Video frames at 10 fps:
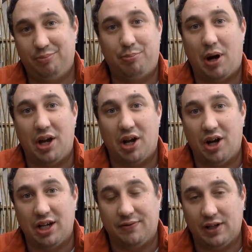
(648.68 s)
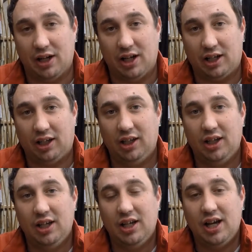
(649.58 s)
by eye, if you like.
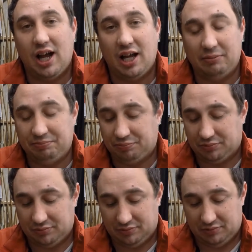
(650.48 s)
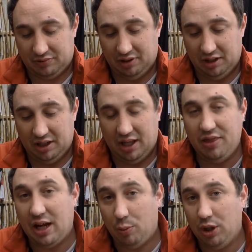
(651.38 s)

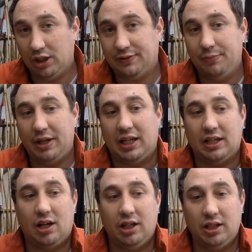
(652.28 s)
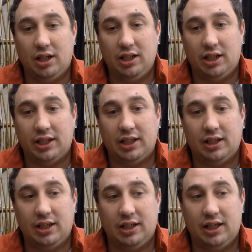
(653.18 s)
That works for me. I like it
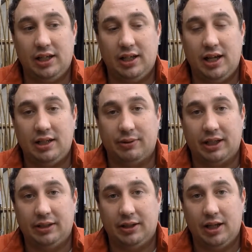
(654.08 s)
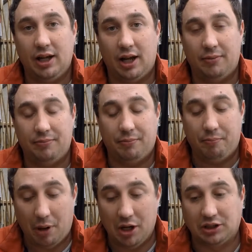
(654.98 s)
like that anyway,
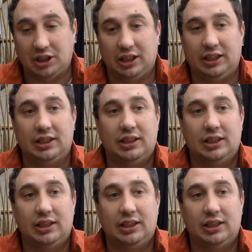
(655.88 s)
personally.